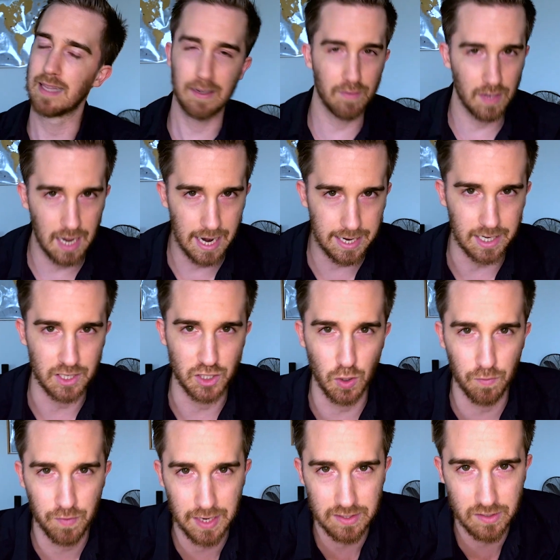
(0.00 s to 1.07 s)
Leave a like,
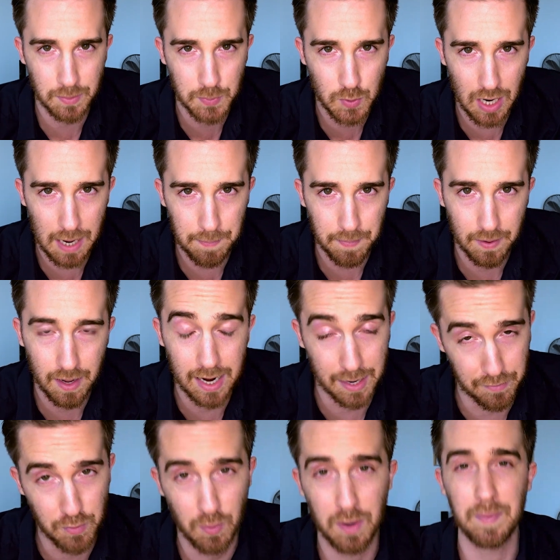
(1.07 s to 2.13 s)
don't forget to subscribe, and
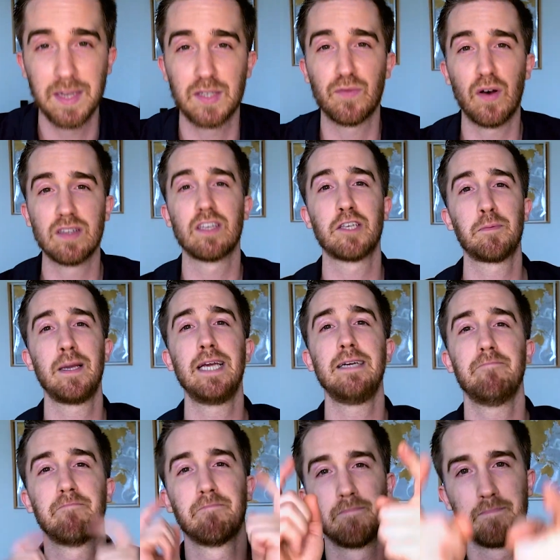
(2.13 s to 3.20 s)
if you want to be as fast as
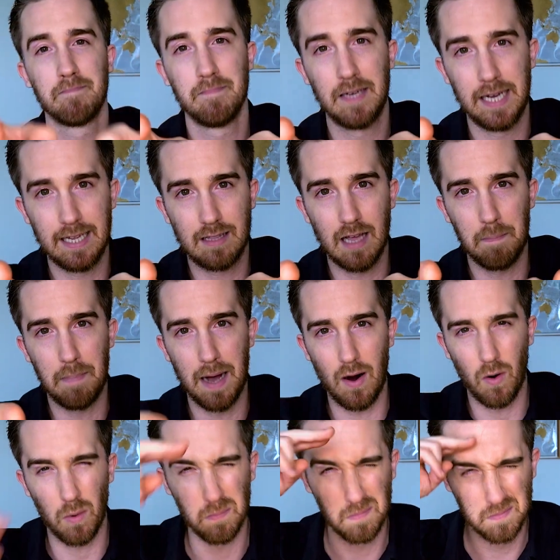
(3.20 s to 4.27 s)
me, hit that
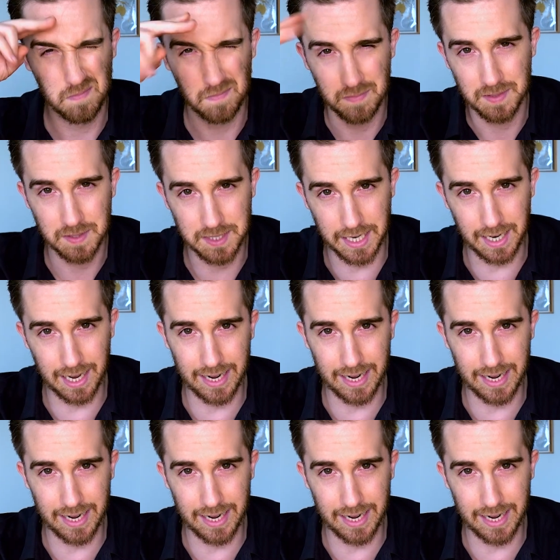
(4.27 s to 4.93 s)
bell. See you